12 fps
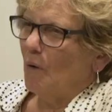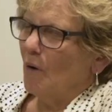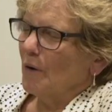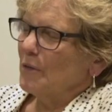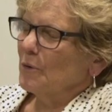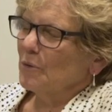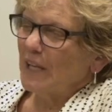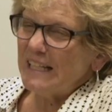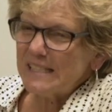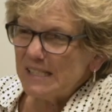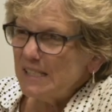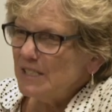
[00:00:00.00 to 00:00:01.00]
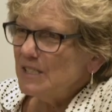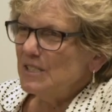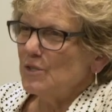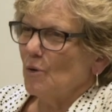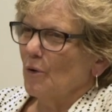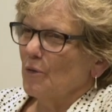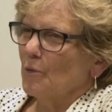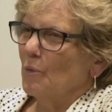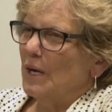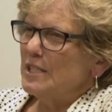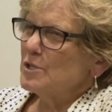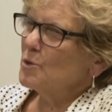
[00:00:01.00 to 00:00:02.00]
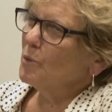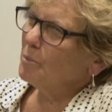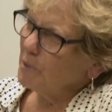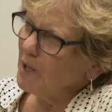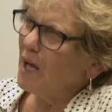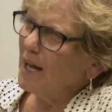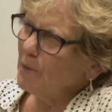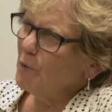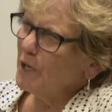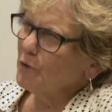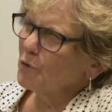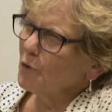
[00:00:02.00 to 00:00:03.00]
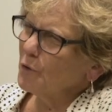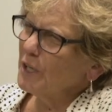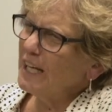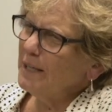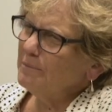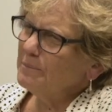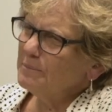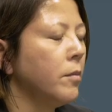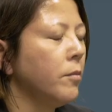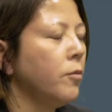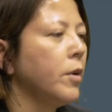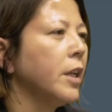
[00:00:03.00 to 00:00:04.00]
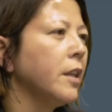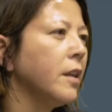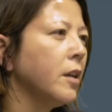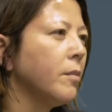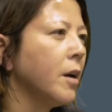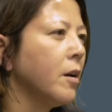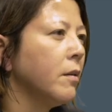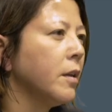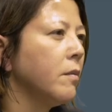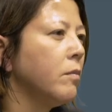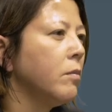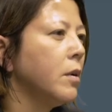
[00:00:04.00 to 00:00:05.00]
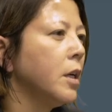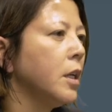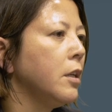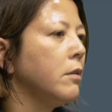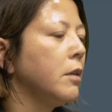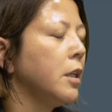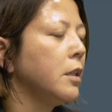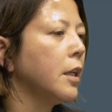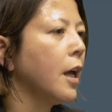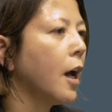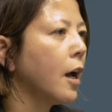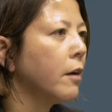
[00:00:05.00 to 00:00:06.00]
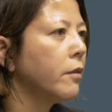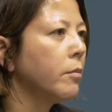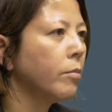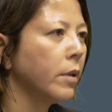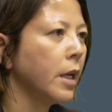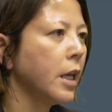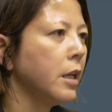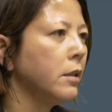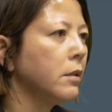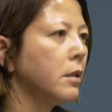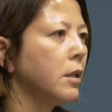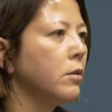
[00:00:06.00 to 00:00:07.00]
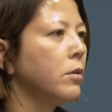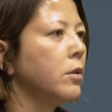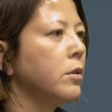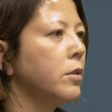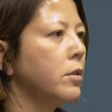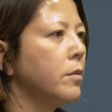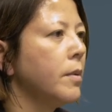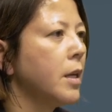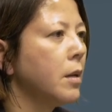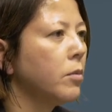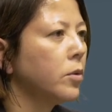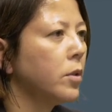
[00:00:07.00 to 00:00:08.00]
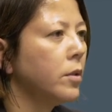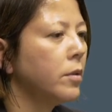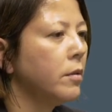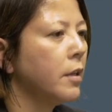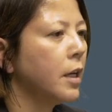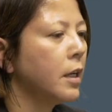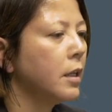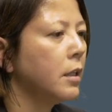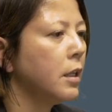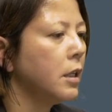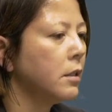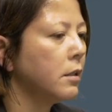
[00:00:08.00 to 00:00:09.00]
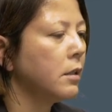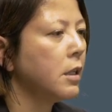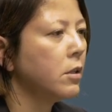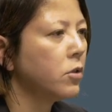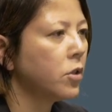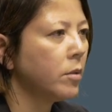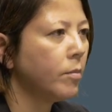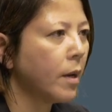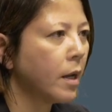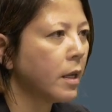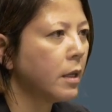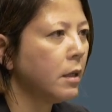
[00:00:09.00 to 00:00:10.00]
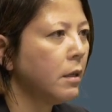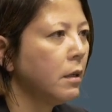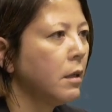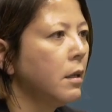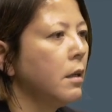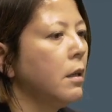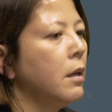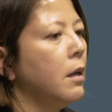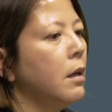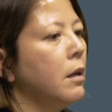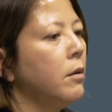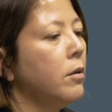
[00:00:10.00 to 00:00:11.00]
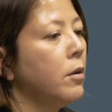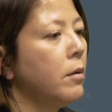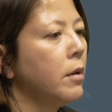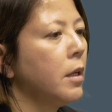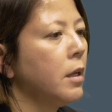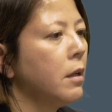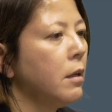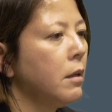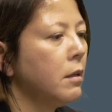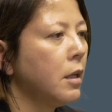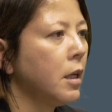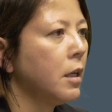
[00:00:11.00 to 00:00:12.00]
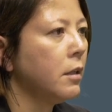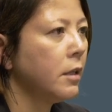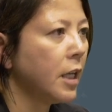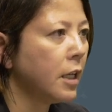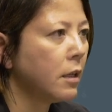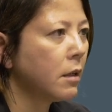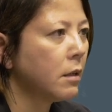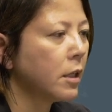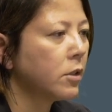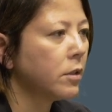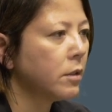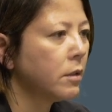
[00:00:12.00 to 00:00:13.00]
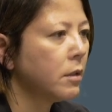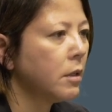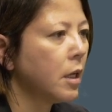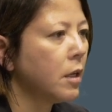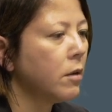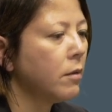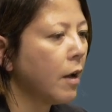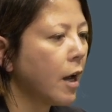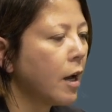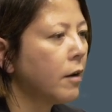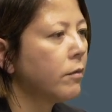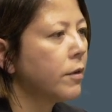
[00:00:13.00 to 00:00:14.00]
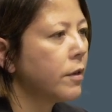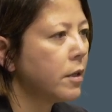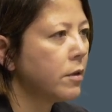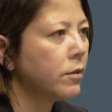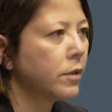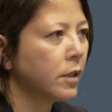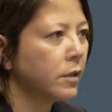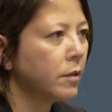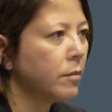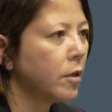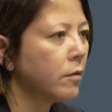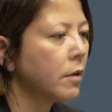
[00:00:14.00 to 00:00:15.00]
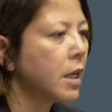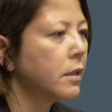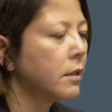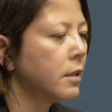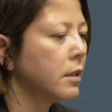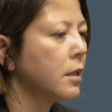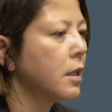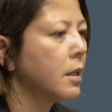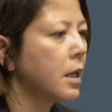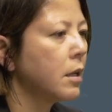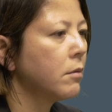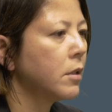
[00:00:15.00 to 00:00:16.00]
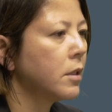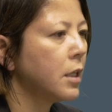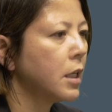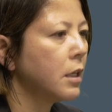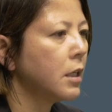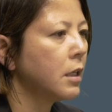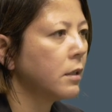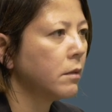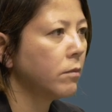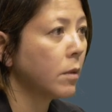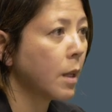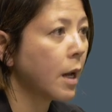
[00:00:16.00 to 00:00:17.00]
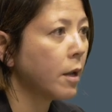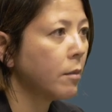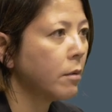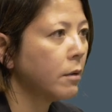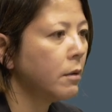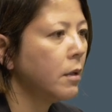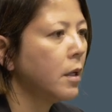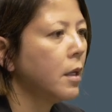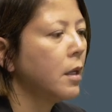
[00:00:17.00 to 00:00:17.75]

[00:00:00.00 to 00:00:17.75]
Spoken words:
Are there lessons? Are there ways to apply what you're learning? When I think about what you need to have in place in order to be able to do that, it's leadership buy-in, knowing that the data collection that you have within your system on race, ethnicity, and language data is reliable.